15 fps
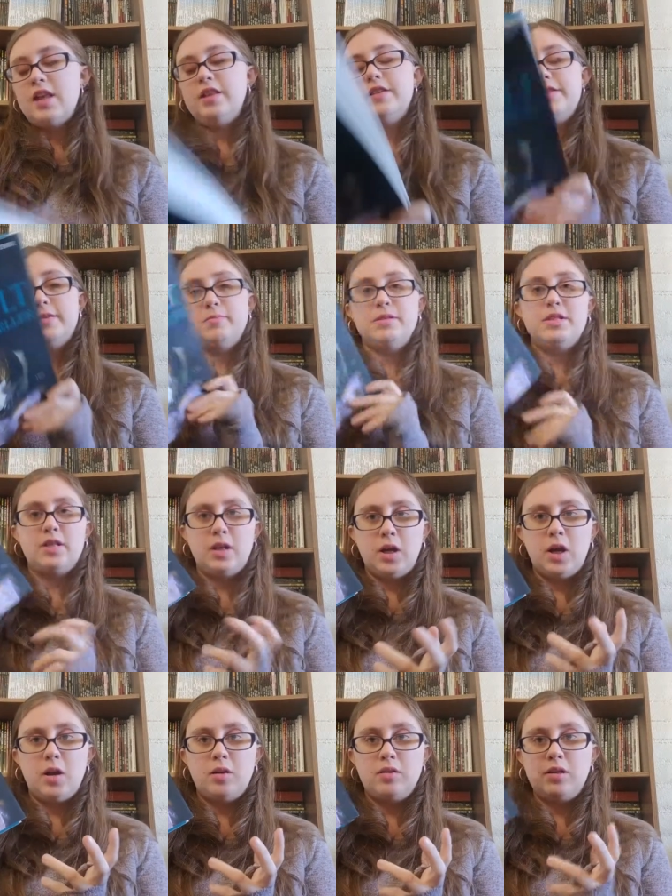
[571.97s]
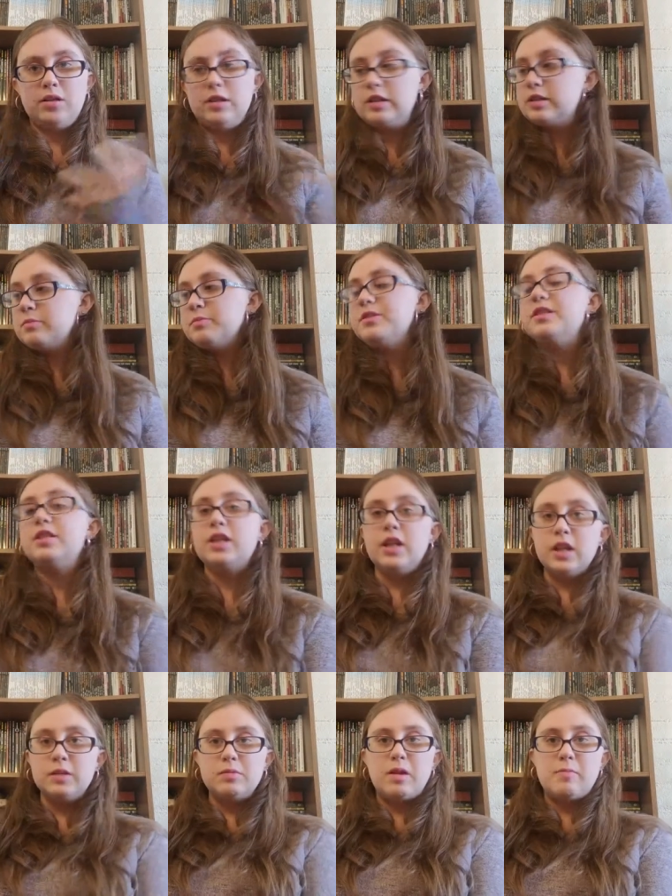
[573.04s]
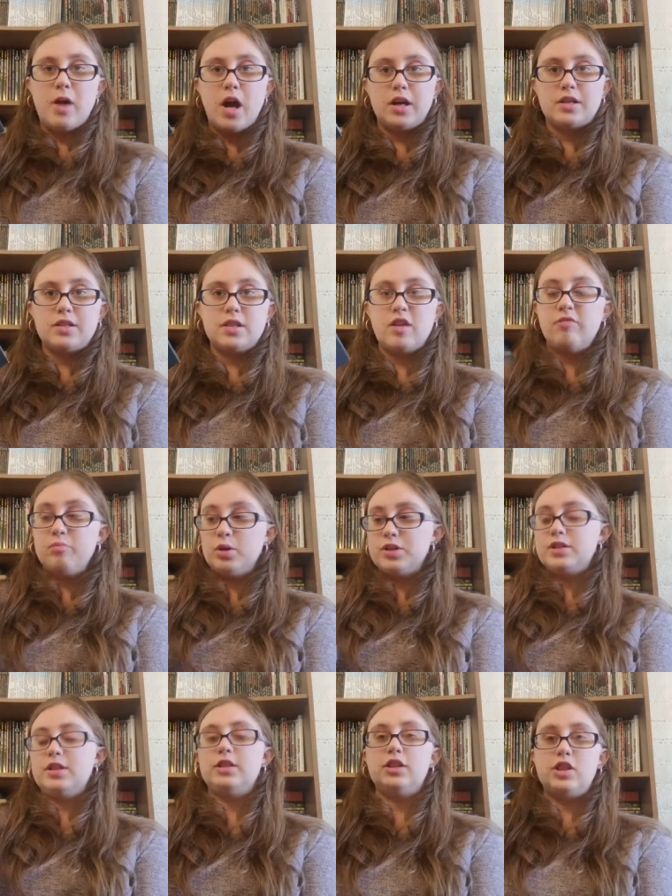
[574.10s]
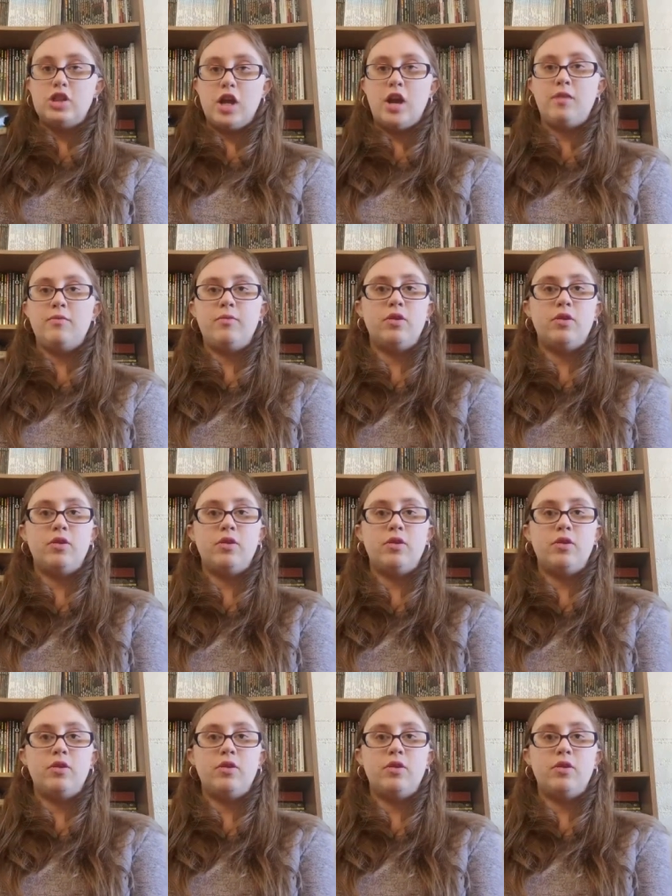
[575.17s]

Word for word: and this has been sitting on this has been sitting in my box of books in the shed